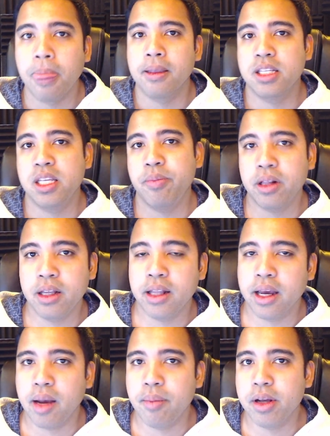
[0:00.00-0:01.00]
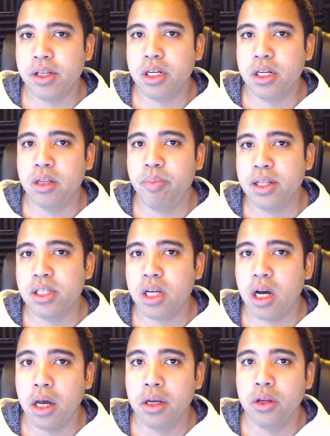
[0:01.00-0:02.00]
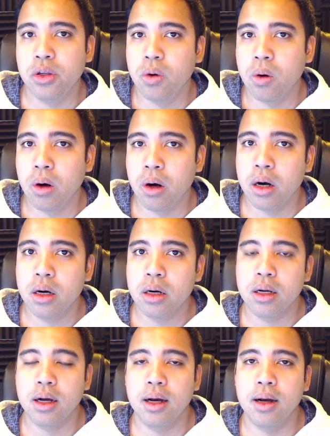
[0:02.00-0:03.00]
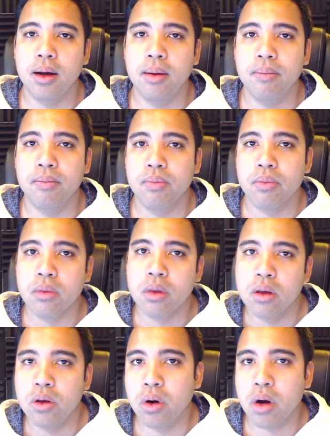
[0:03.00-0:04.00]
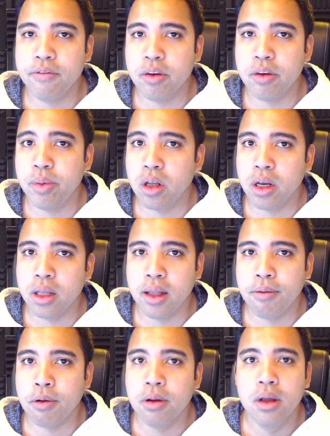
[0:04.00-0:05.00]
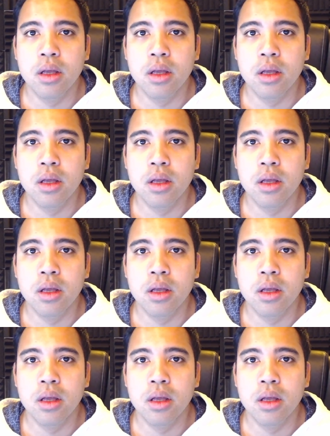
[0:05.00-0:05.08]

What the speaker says: typically, like I mentioned, depends on your comfortability level.